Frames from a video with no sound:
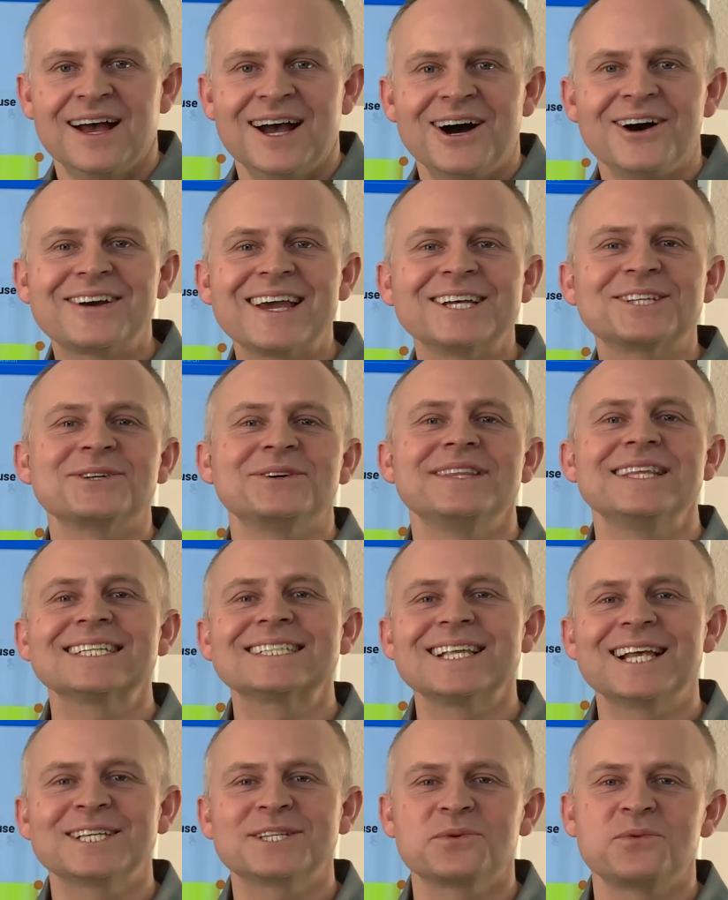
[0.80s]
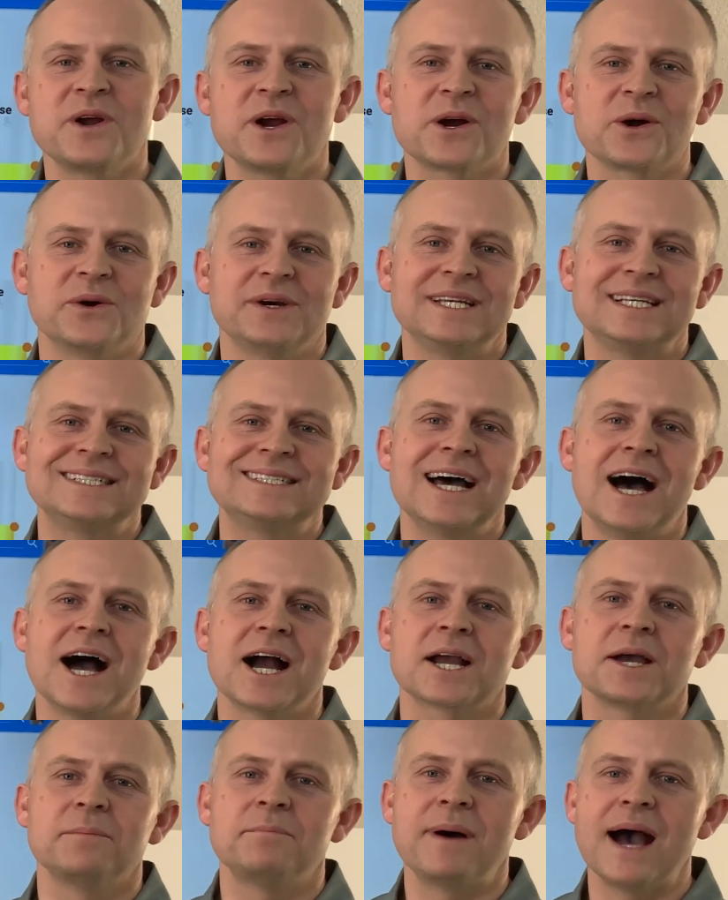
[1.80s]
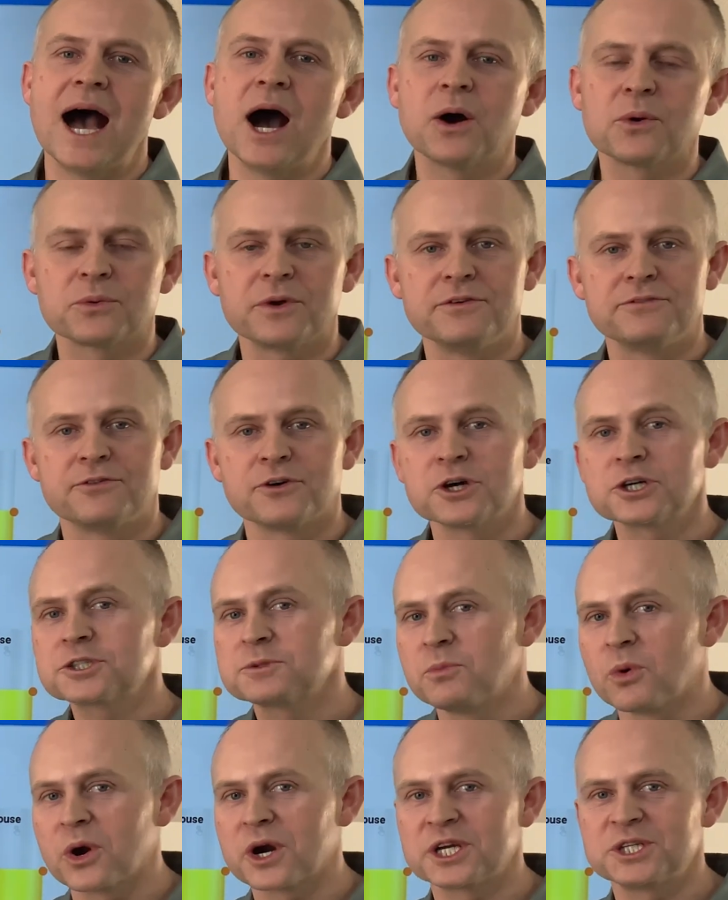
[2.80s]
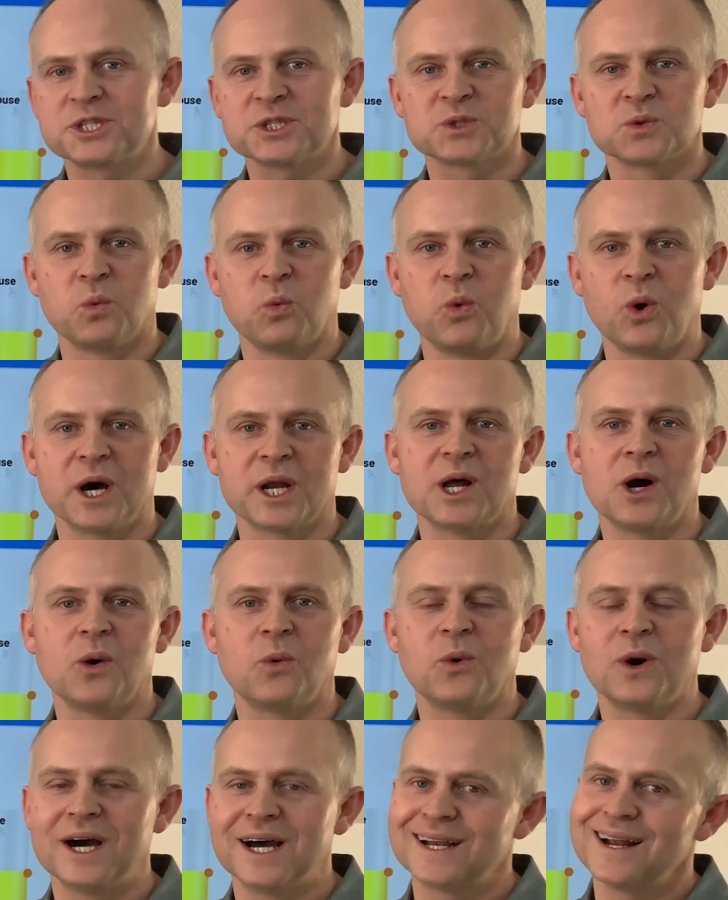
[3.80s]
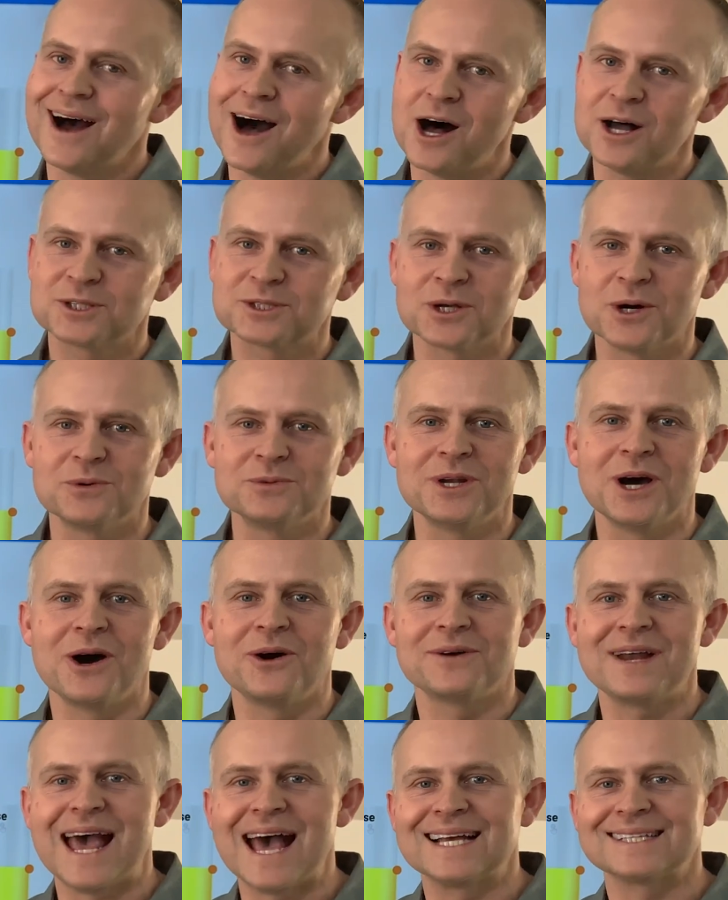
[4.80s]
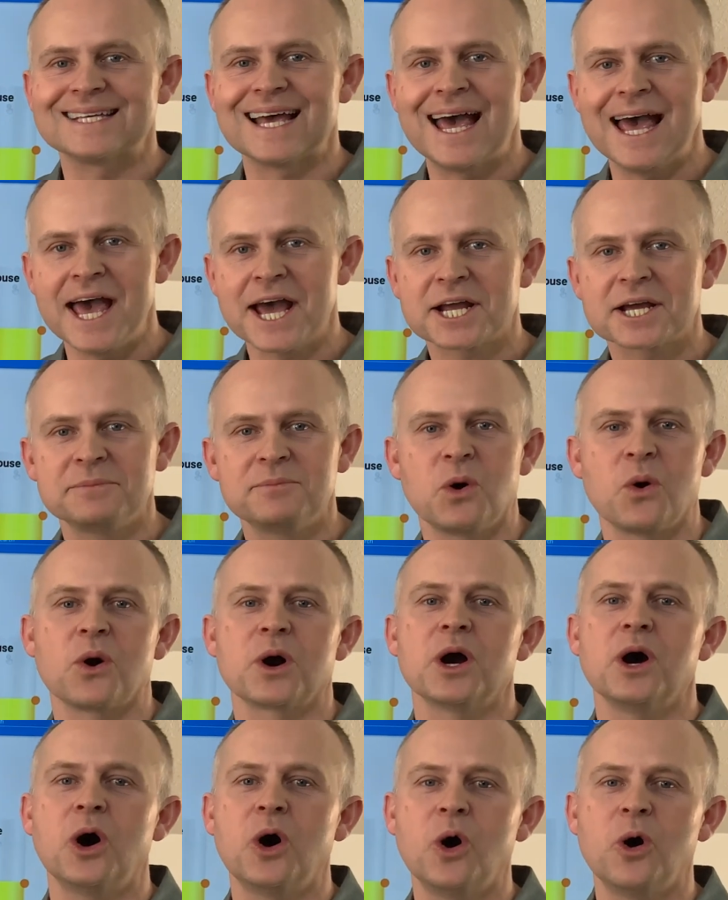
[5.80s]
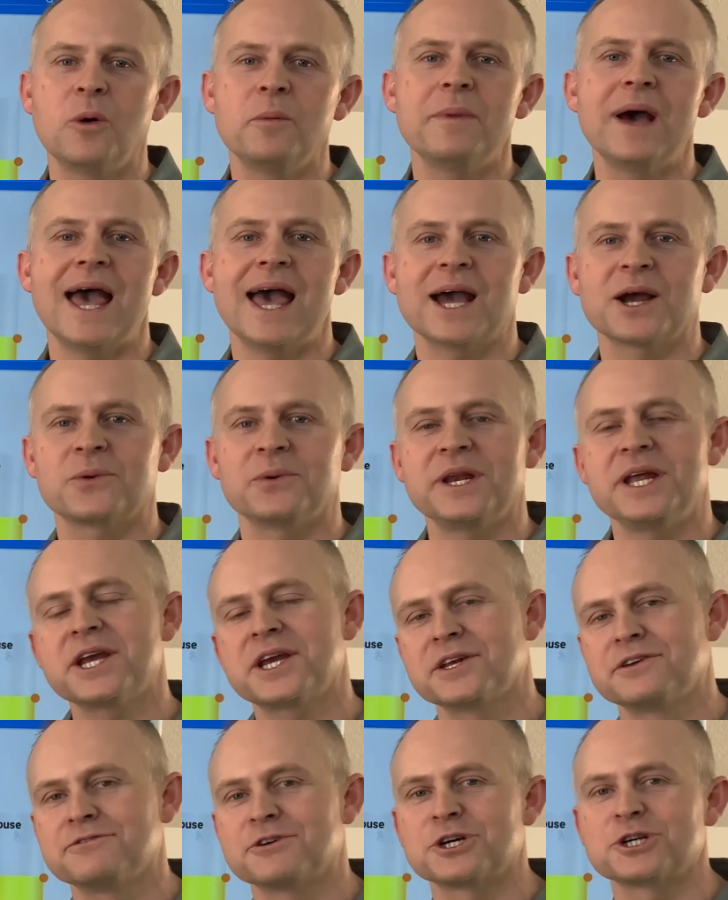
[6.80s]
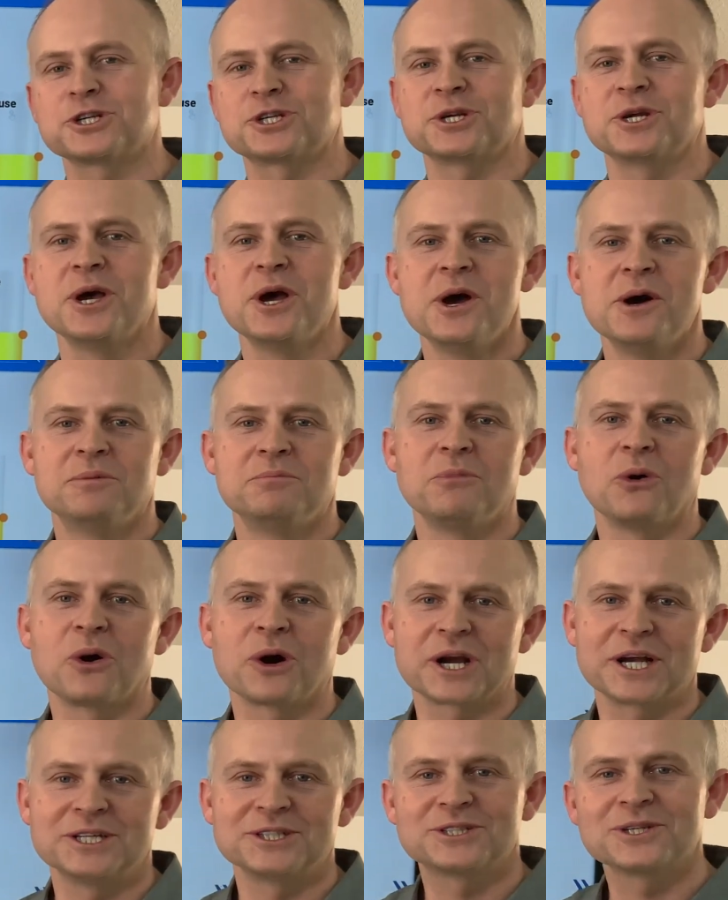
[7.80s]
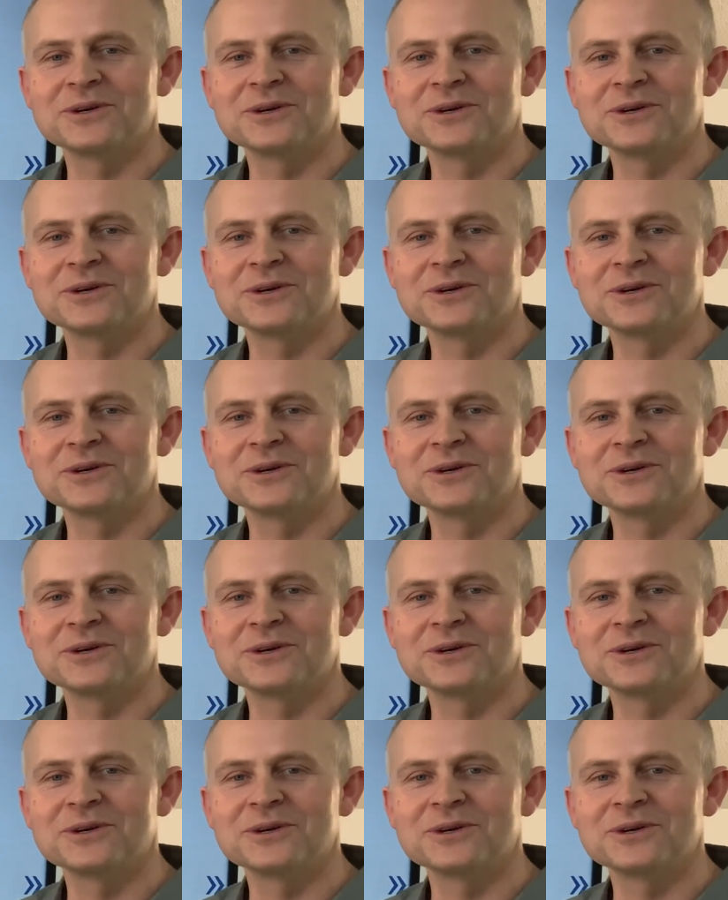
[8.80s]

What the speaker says: Okay, so in this lesson we are going to talk about reverse mortgages 101, also known as a HECM or a home equity conversion mortgage.